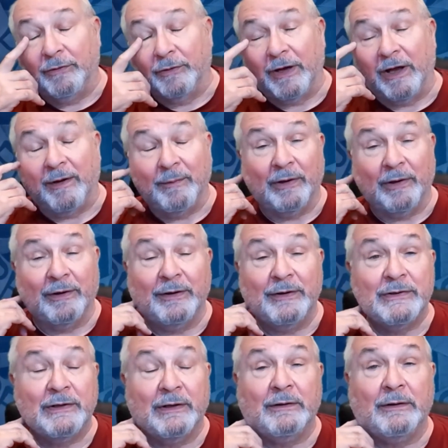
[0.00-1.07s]

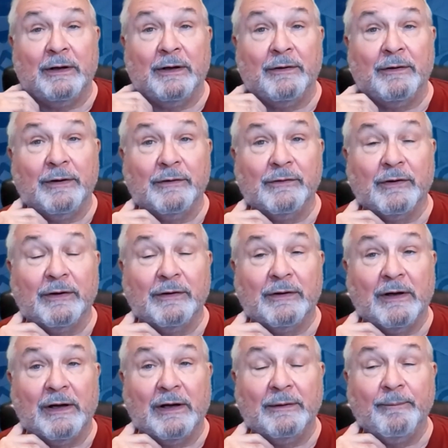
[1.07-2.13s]
vocabularies and things like
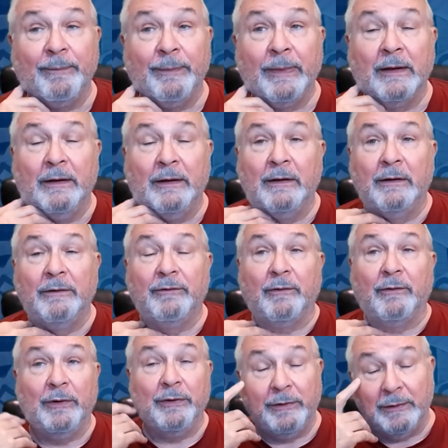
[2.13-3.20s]
that?
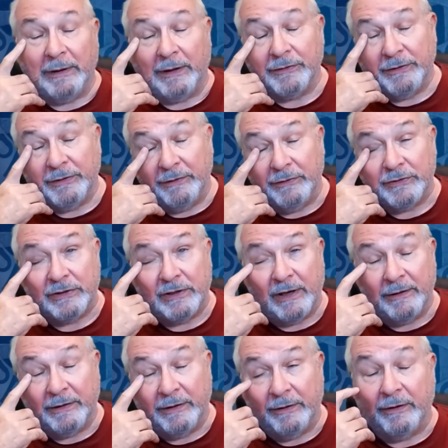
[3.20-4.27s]
So whether you actually
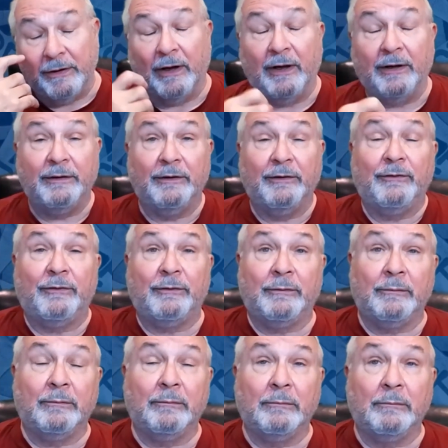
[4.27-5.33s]
understand it or not is,